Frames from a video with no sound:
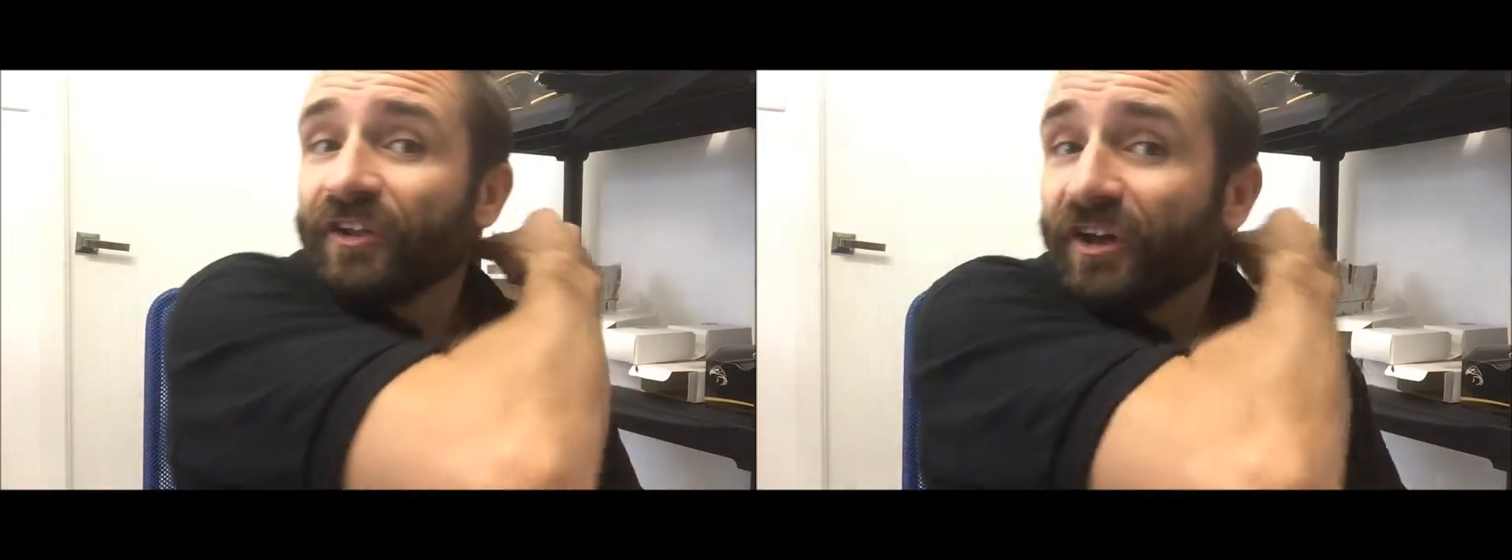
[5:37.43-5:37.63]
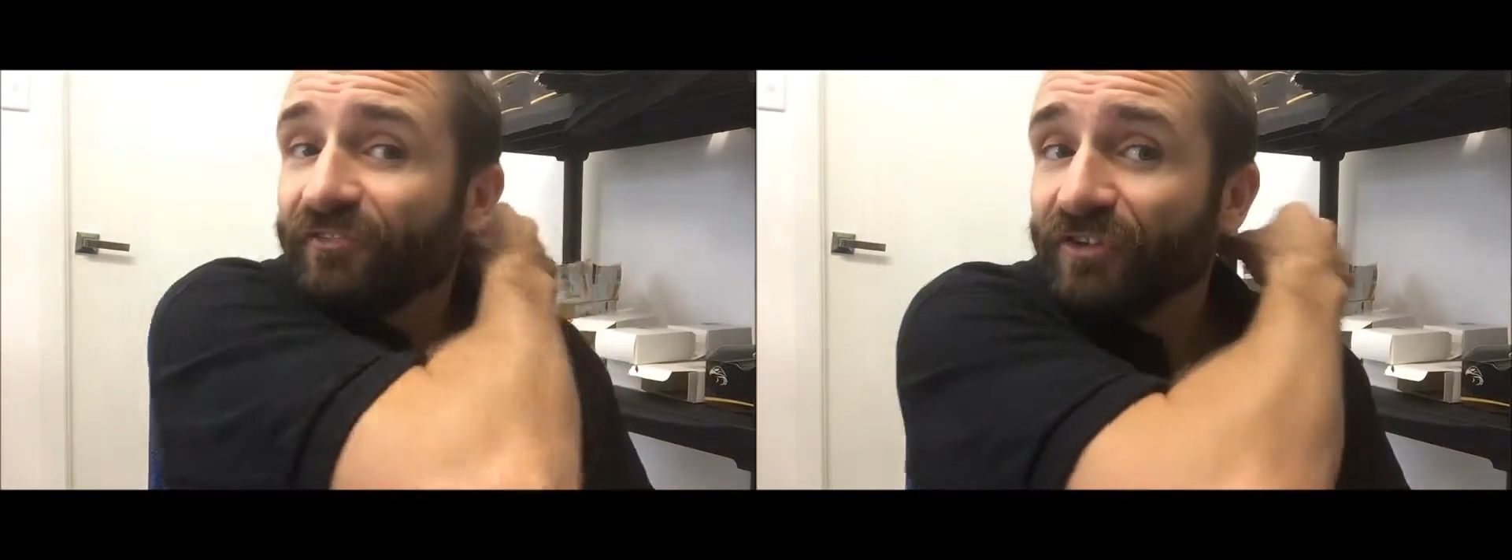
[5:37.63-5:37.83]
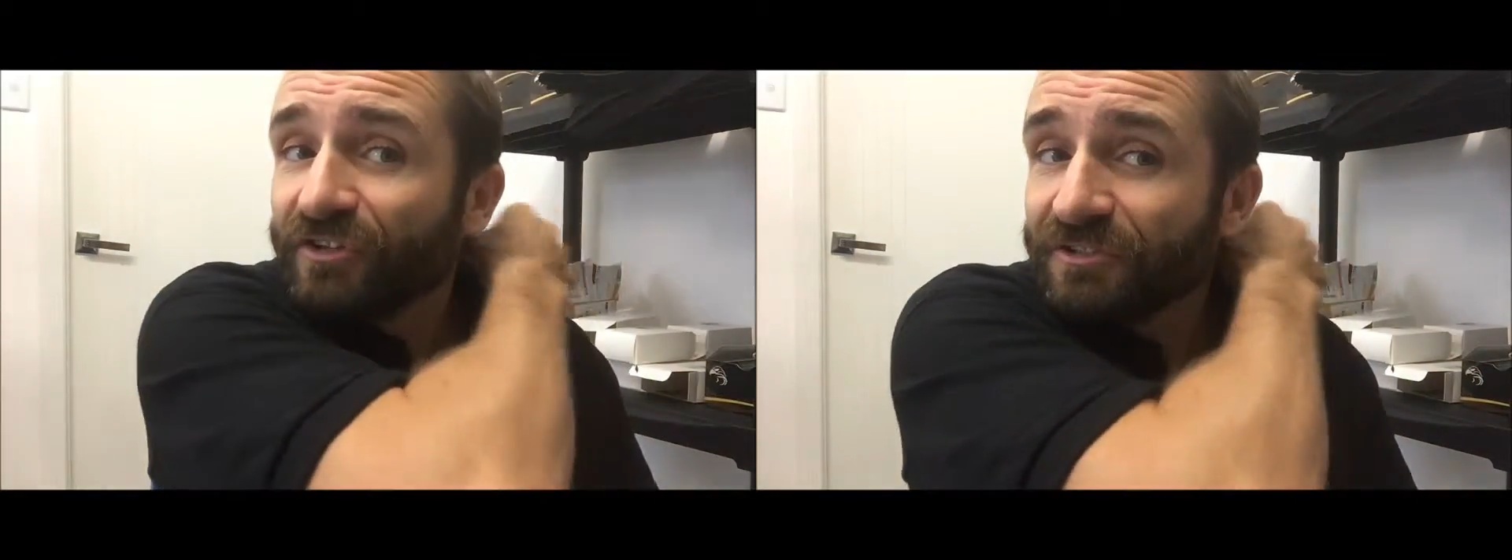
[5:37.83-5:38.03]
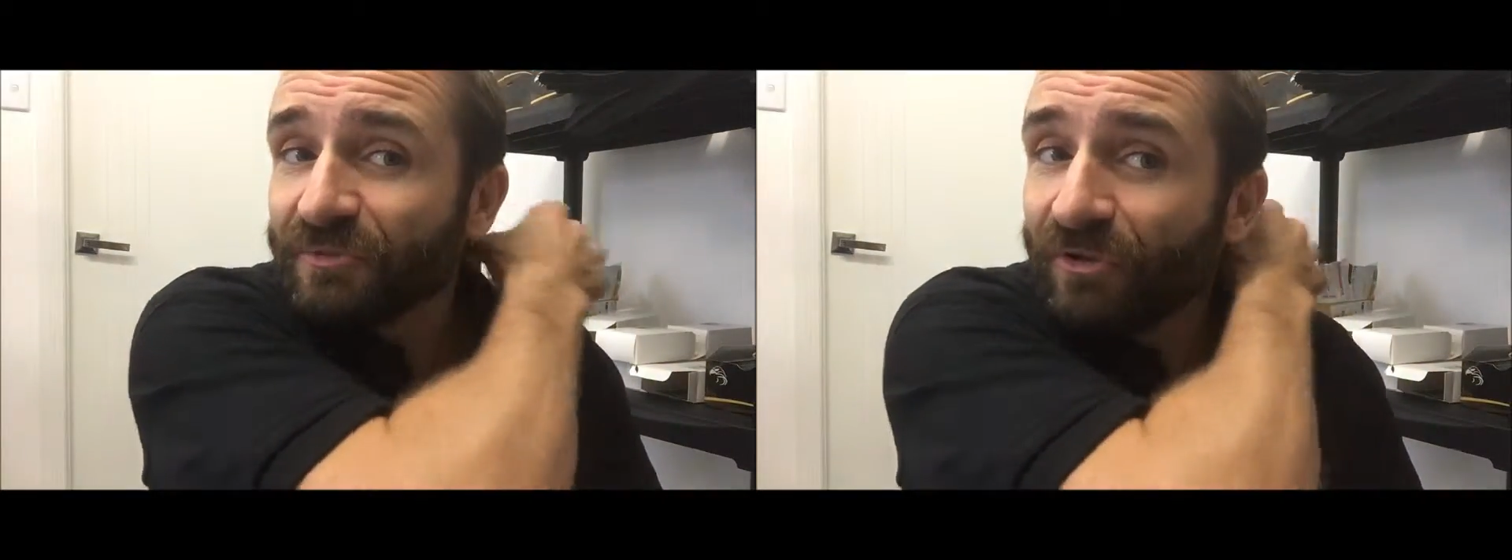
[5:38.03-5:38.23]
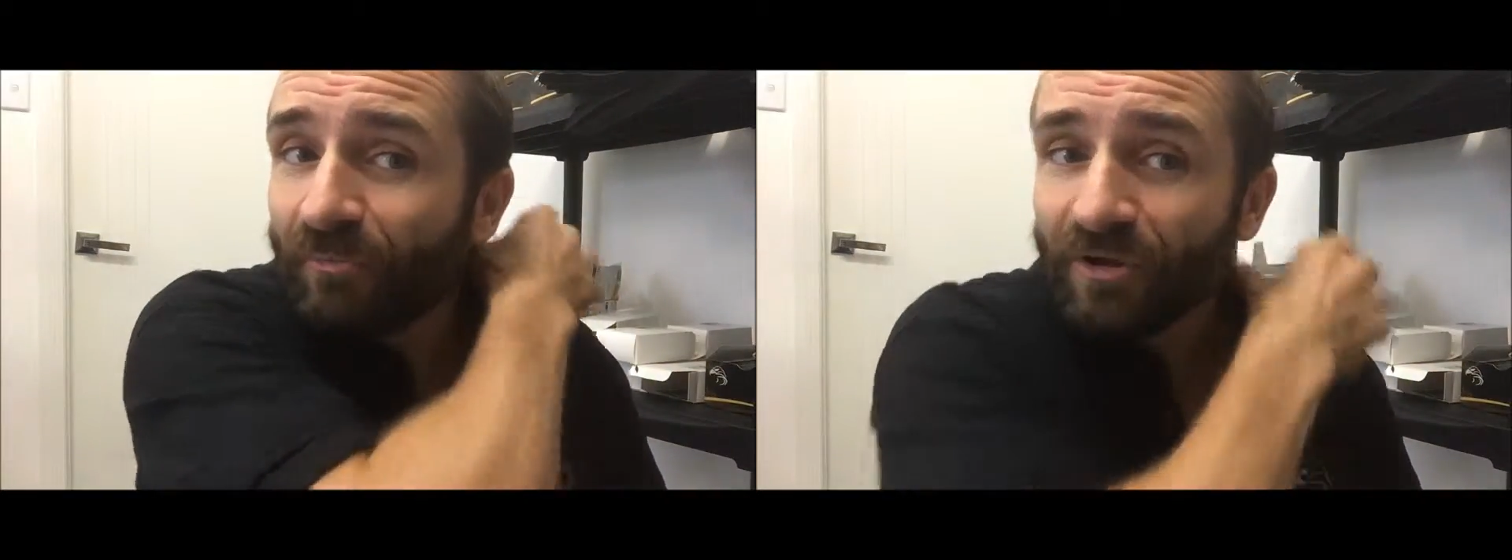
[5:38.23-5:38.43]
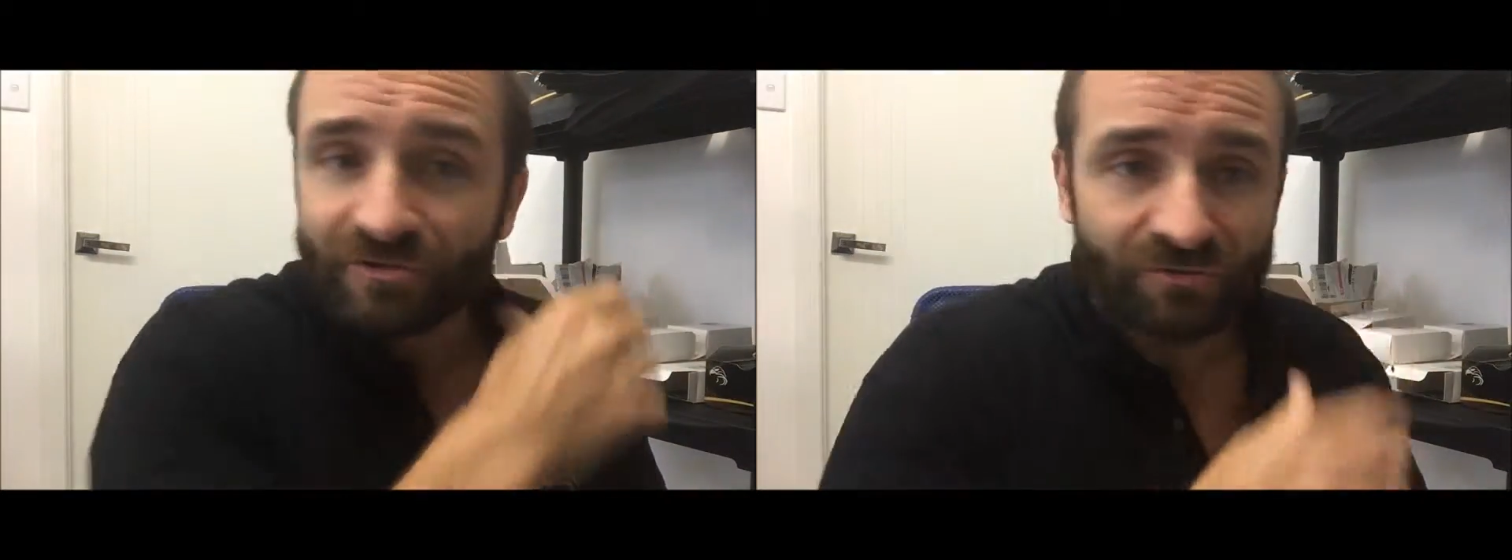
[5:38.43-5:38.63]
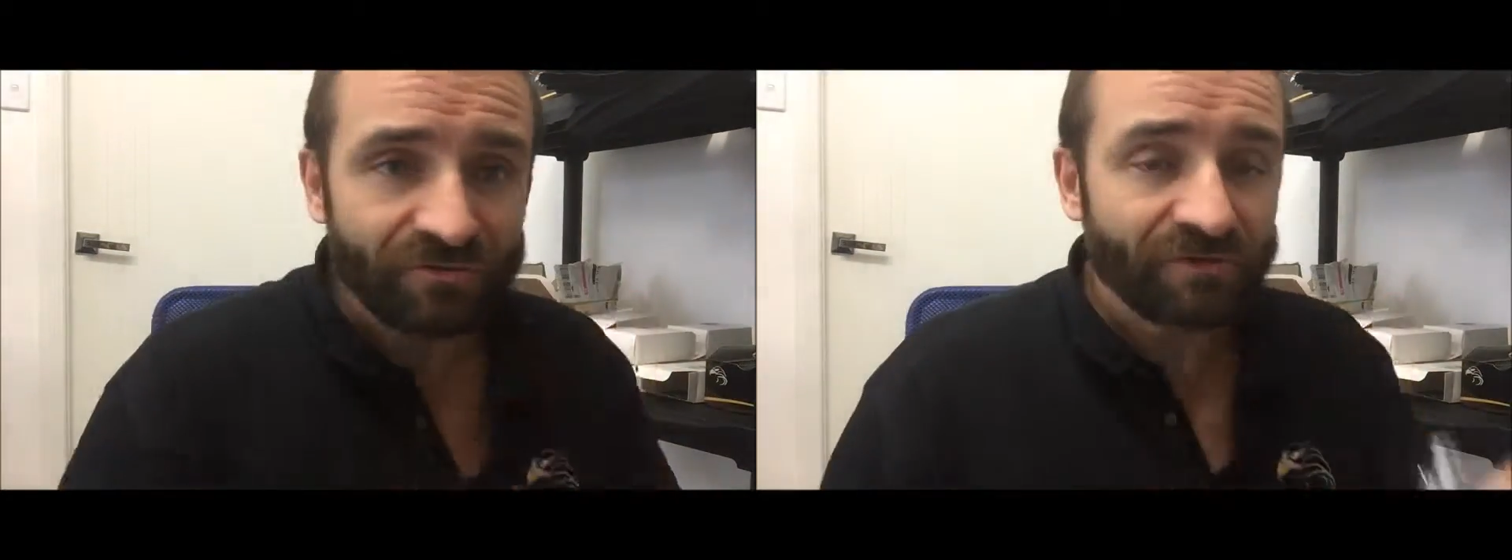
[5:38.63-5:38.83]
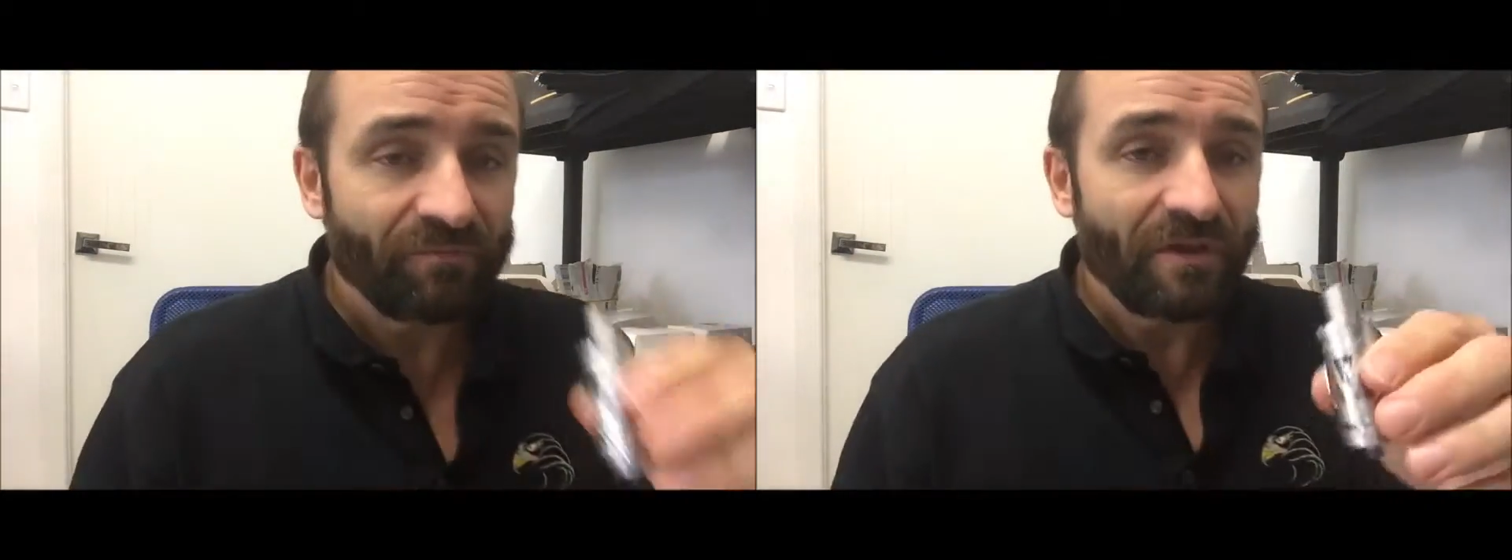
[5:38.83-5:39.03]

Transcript: our 30ml bottles,